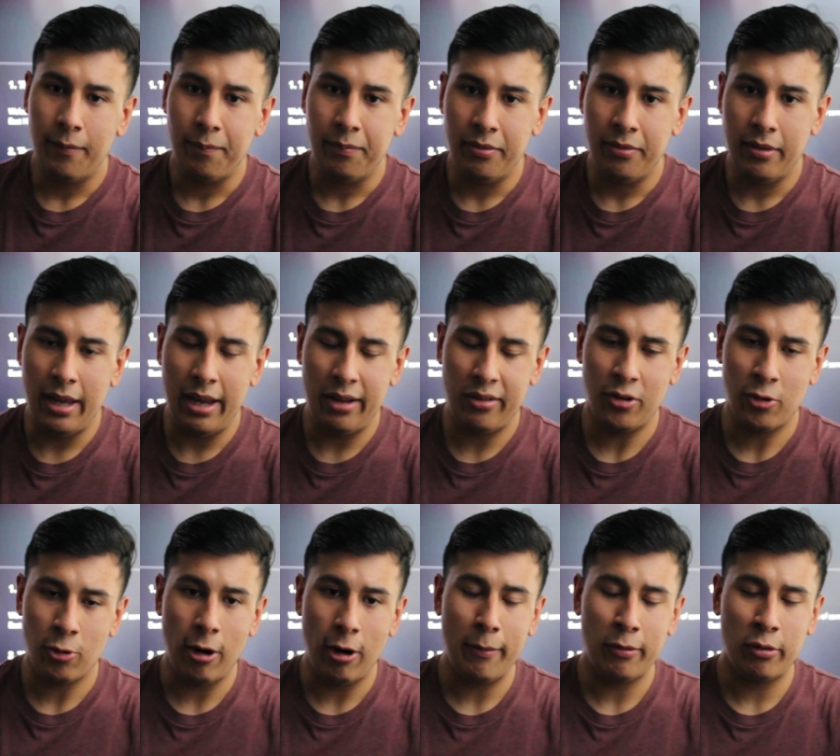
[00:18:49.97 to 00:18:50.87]
Nancy
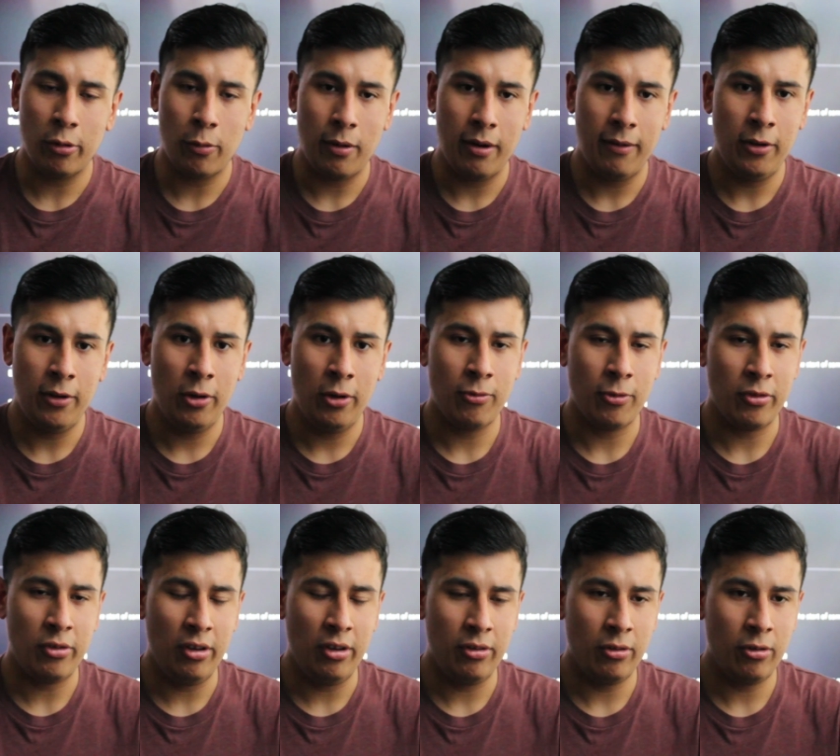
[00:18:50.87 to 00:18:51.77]
Drew episode reviews for
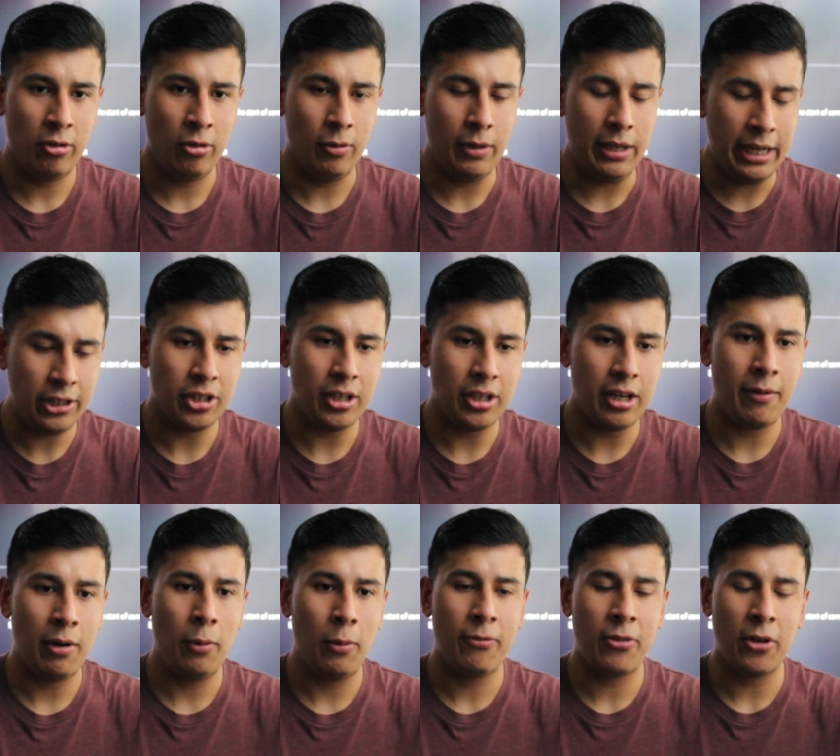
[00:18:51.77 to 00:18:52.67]
season two each and
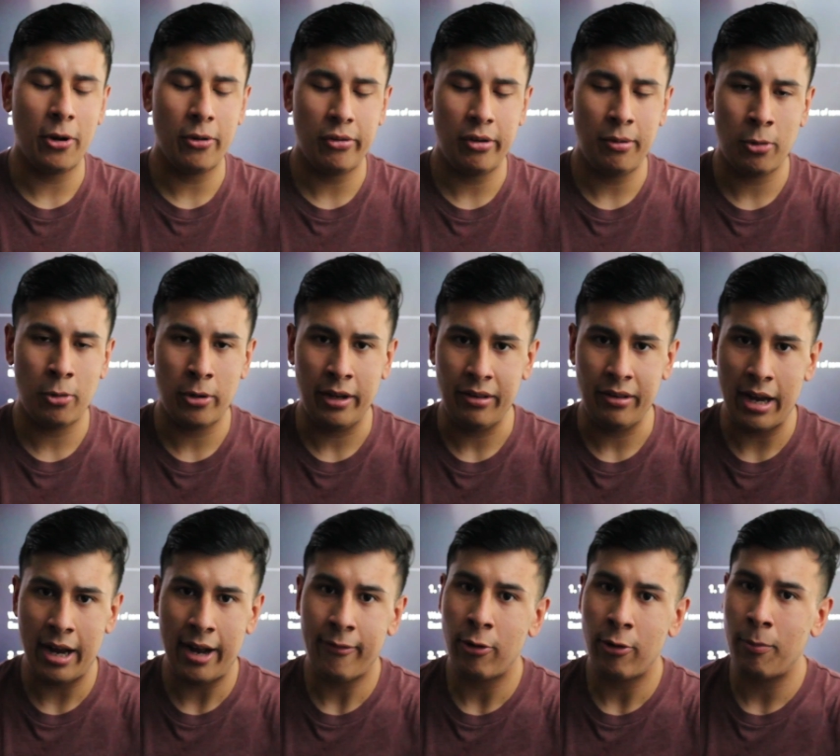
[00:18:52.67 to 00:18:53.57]
every Thursday mornings
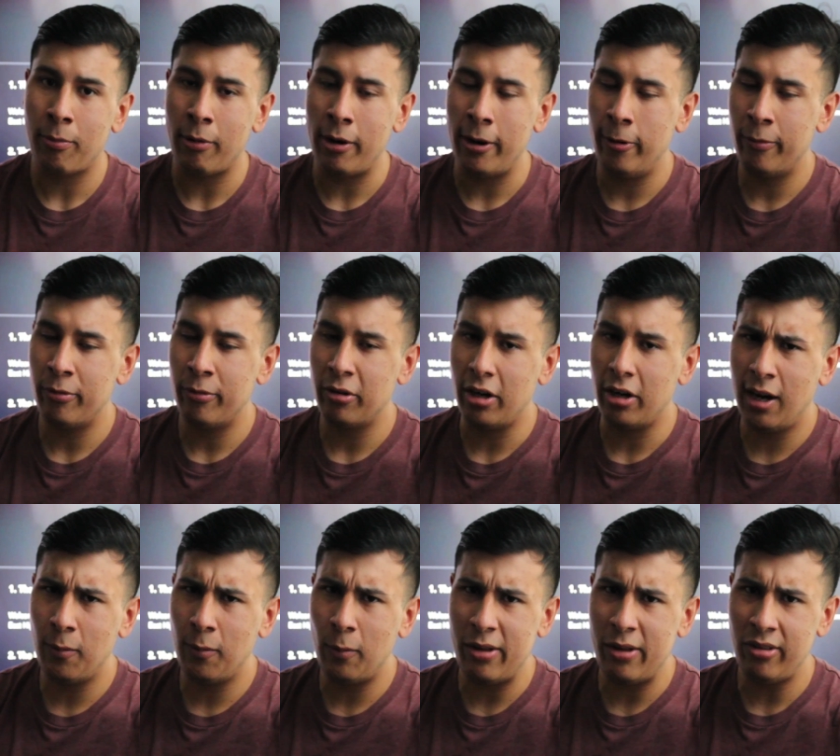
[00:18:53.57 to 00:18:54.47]
after a brand new episode
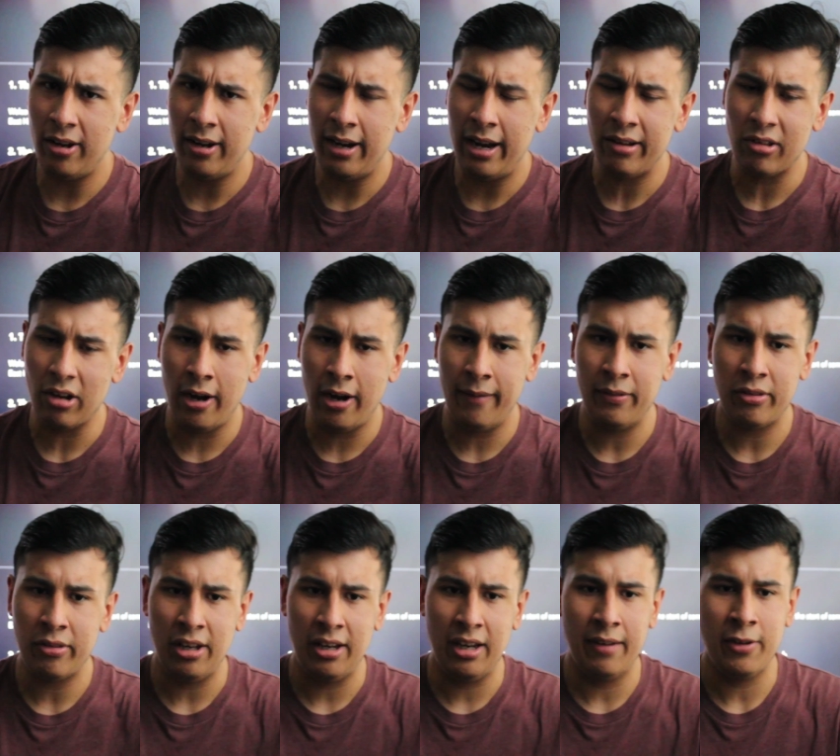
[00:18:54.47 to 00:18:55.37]
on Wednesday nights on the
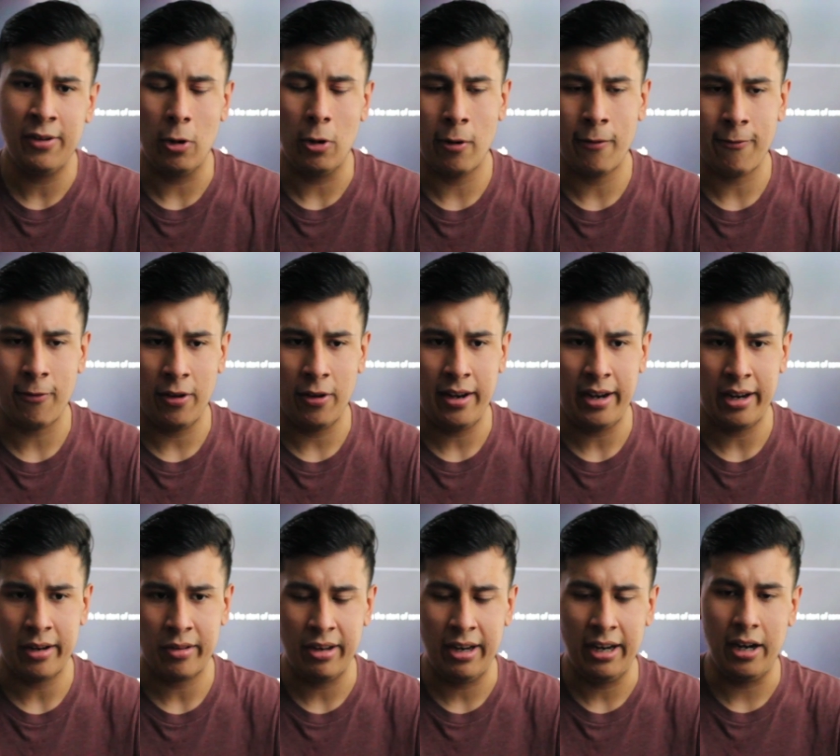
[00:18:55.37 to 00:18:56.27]
C W, or free the next
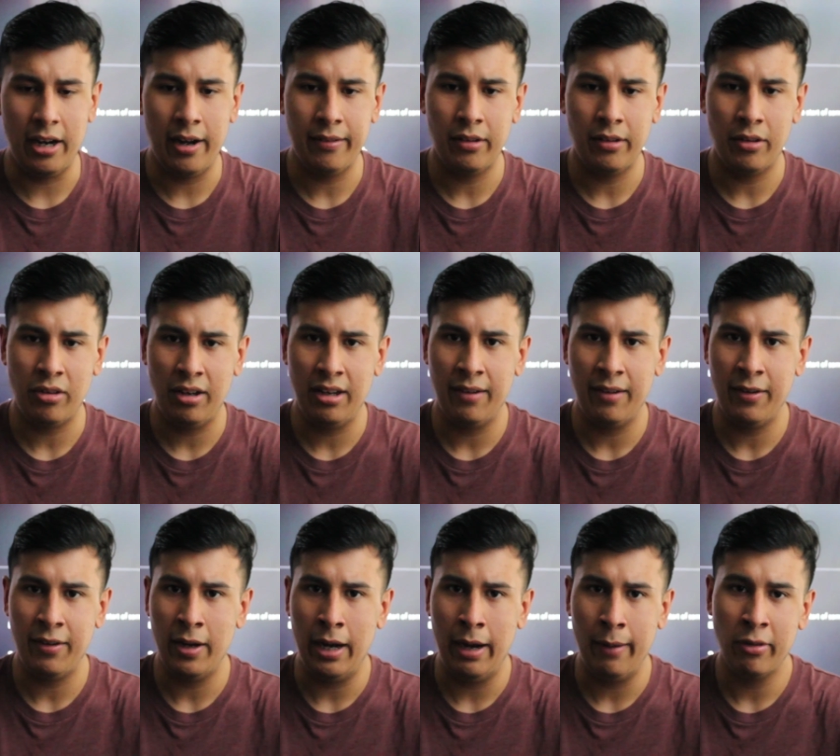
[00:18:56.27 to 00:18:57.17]
day on the C W
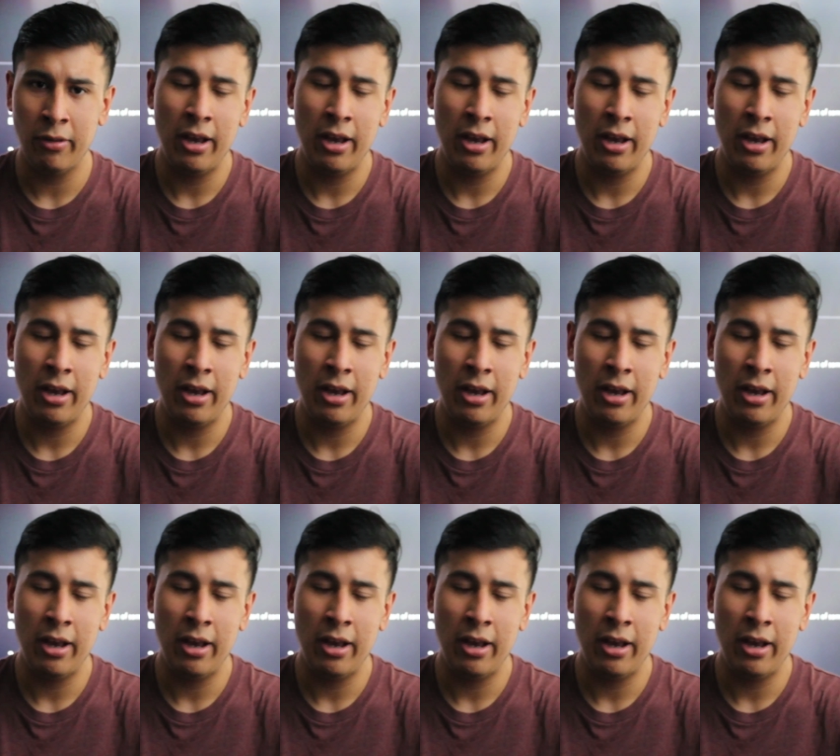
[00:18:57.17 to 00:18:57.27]
apps.